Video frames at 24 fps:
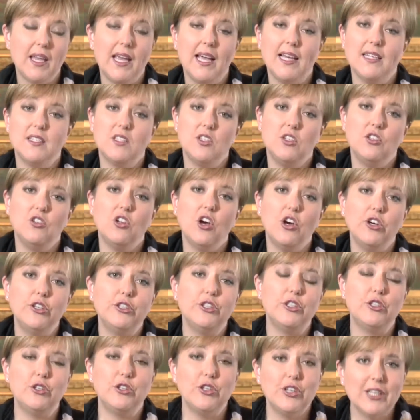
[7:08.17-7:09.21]
As you
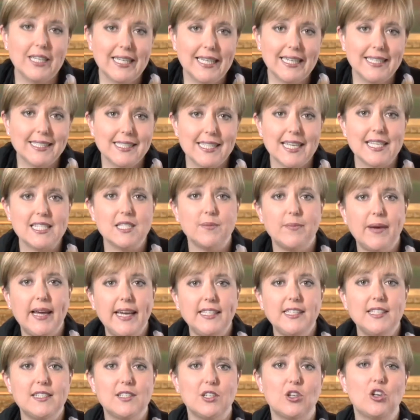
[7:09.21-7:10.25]
noted earlier,
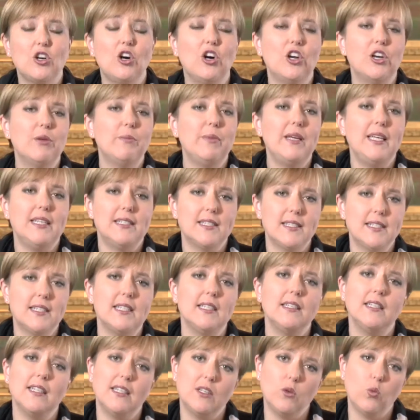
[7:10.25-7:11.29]
Tasmania's economy is
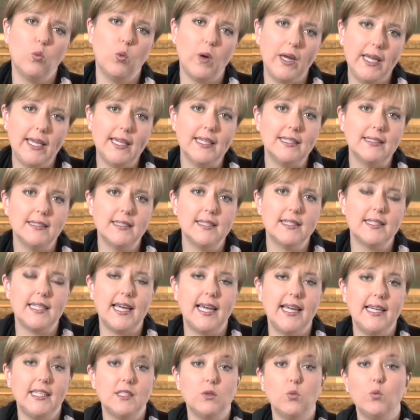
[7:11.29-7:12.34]
still in a weakened
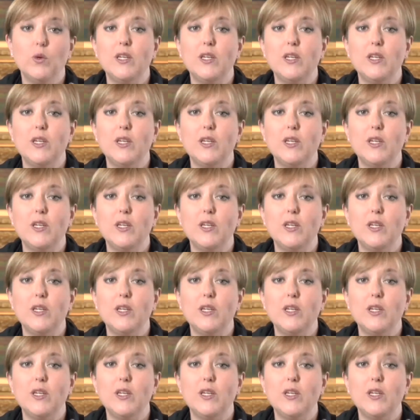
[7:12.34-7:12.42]
state.